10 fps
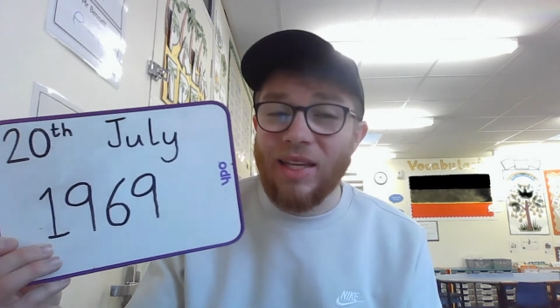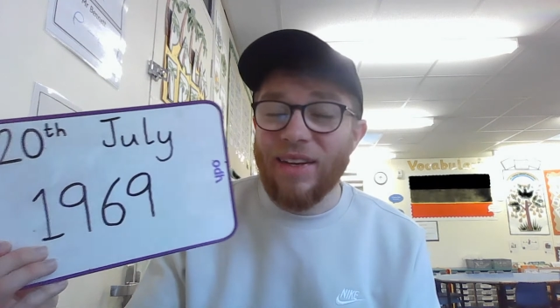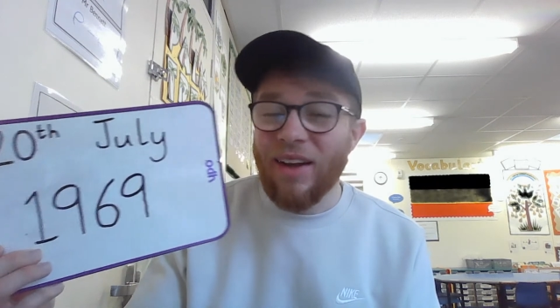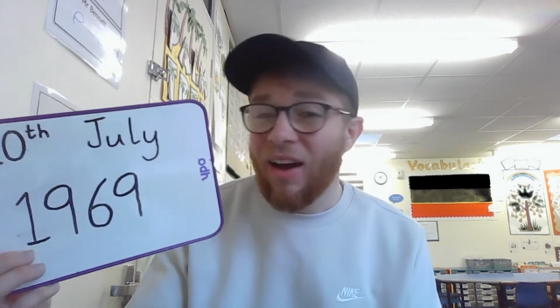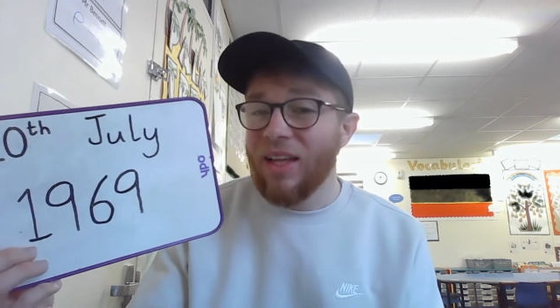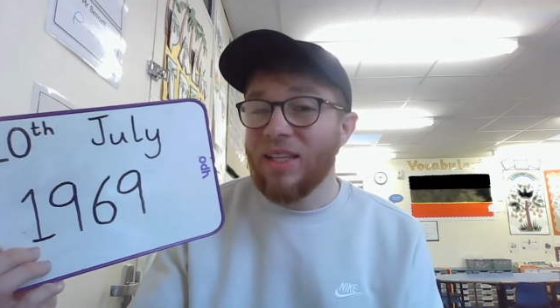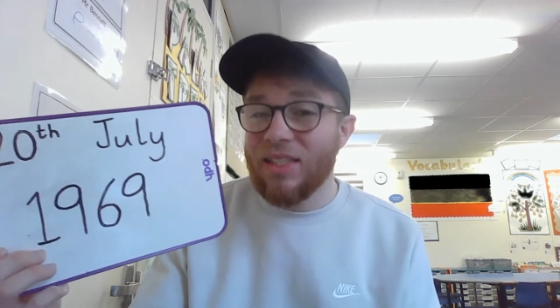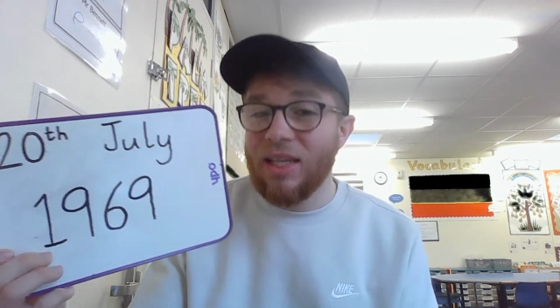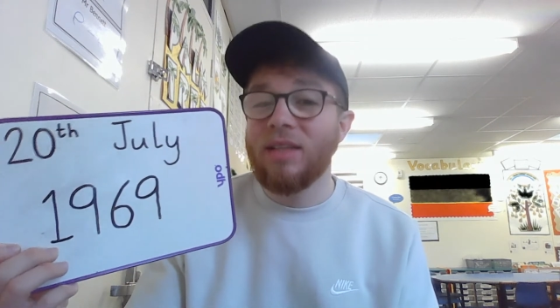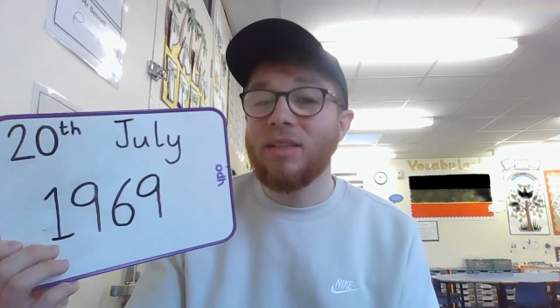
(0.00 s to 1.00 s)

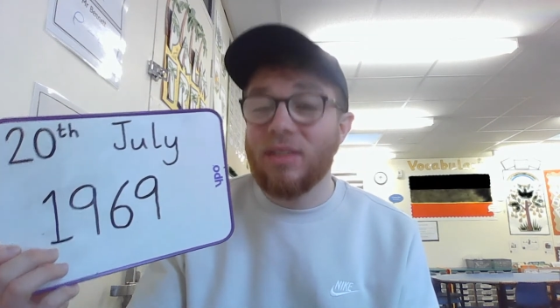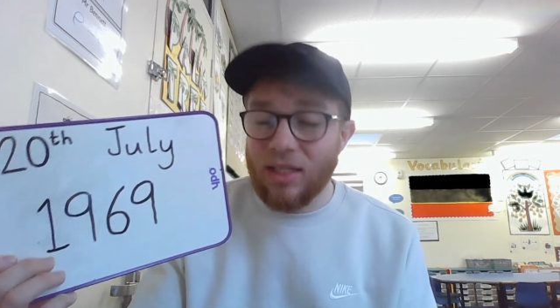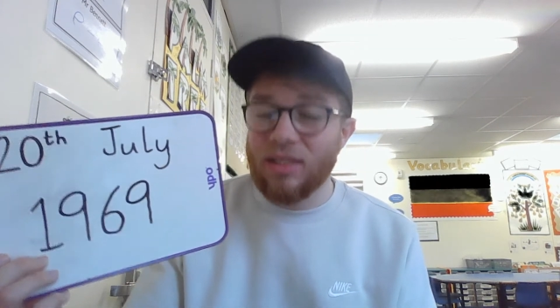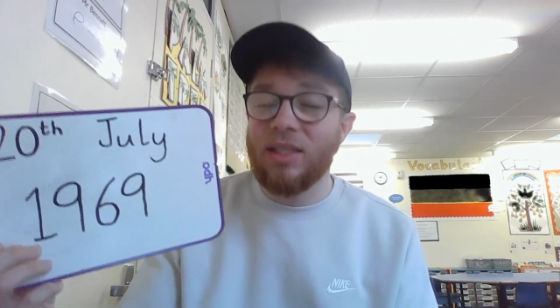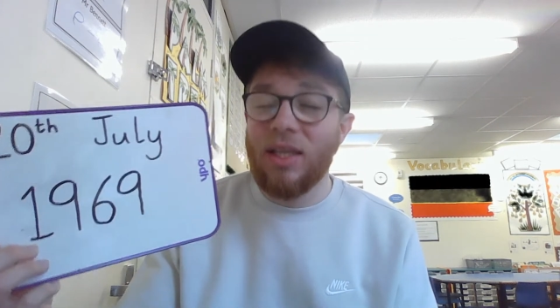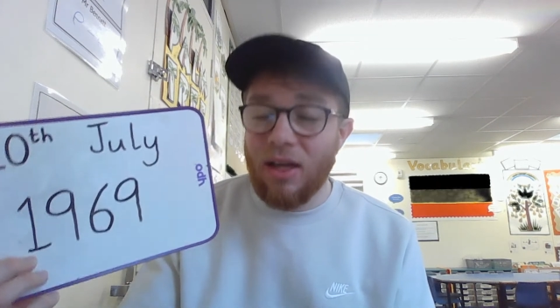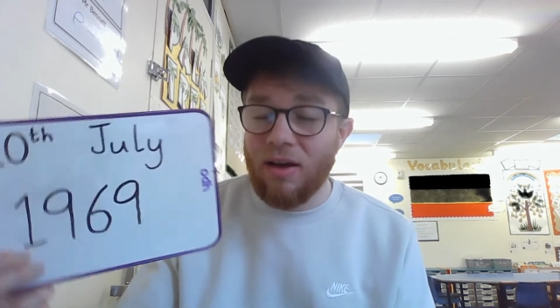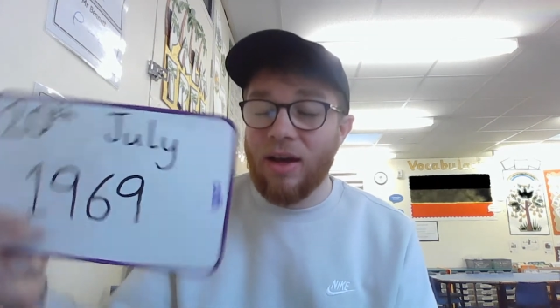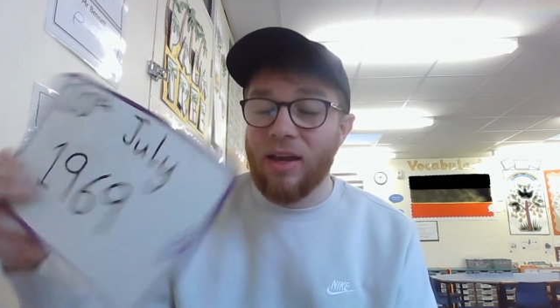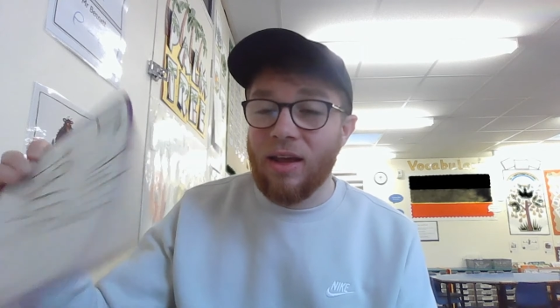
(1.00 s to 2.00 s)

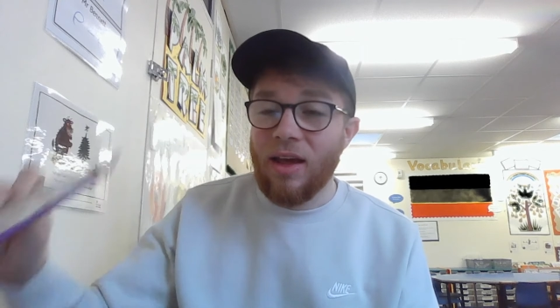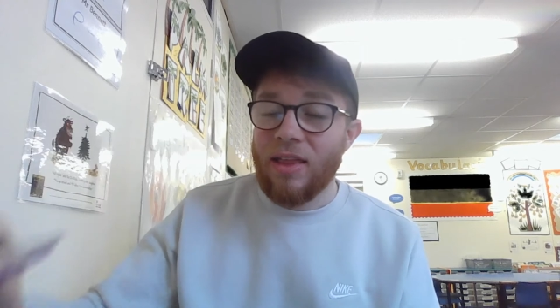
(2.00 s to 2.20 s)
1969.